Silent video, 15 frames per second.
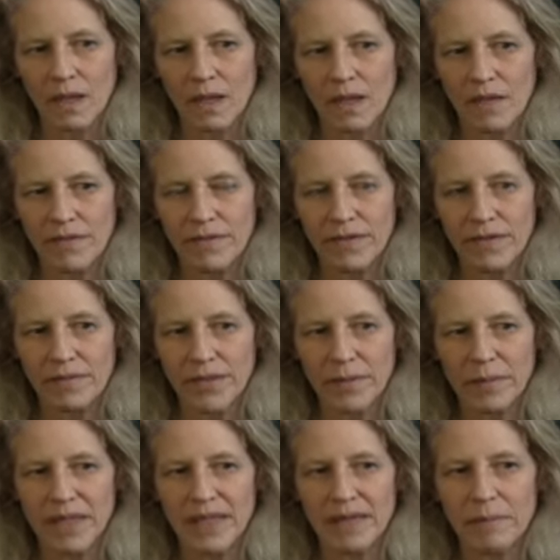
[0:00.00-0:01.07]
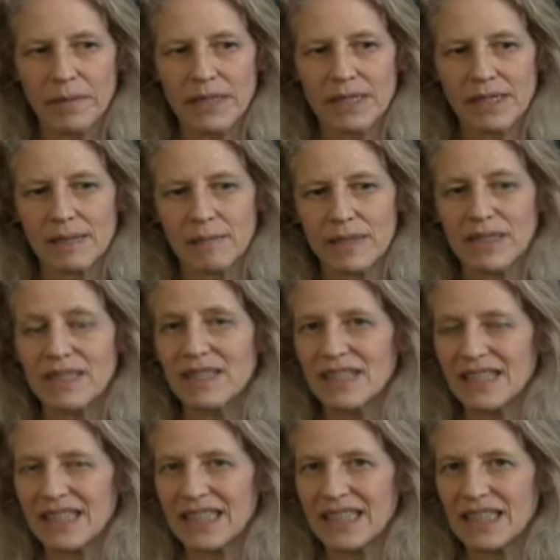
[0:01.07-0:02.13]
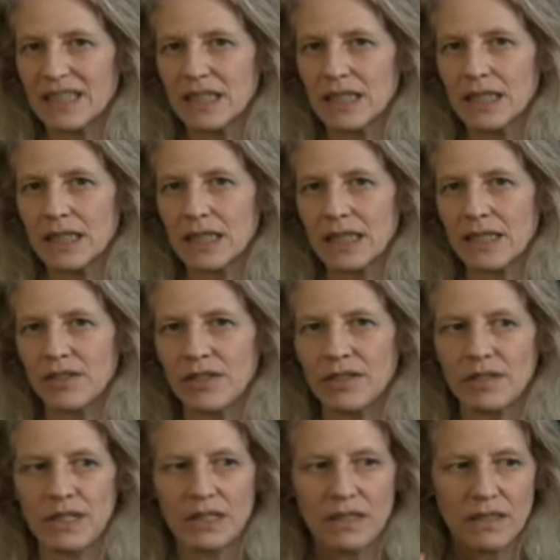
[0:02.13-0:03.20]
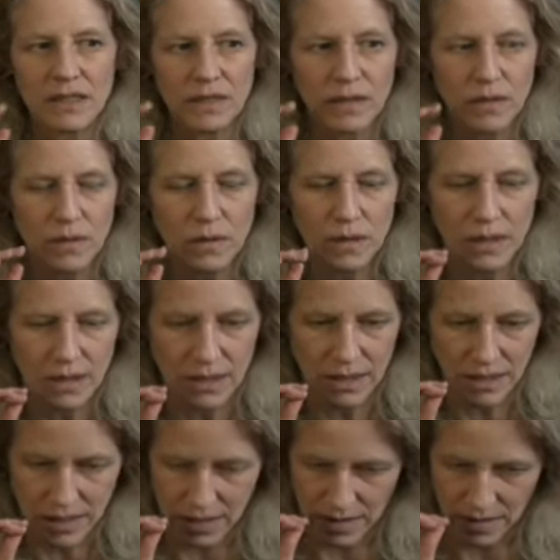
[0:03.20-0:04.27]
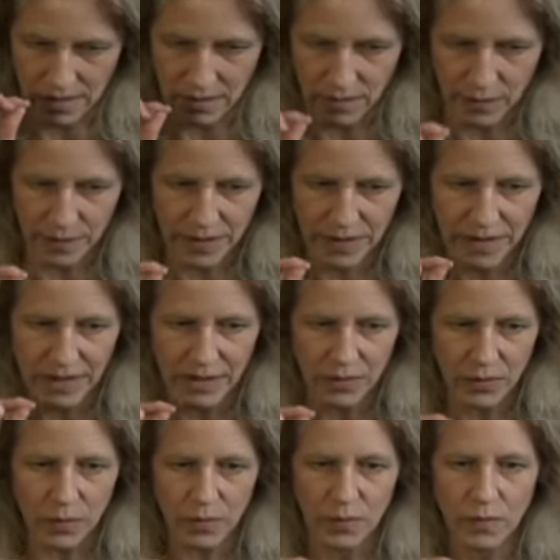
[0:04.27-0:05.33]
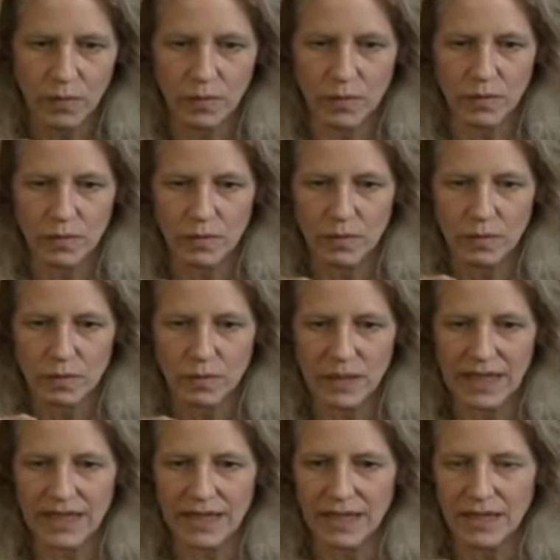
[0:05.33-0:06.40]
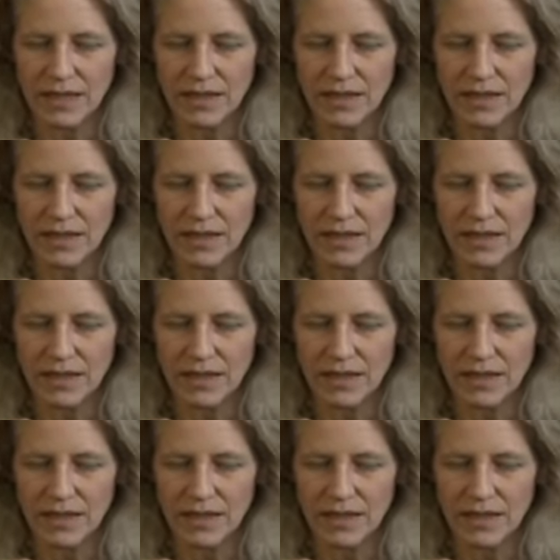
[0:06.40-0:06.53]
if you're making big business deals and you need to really write,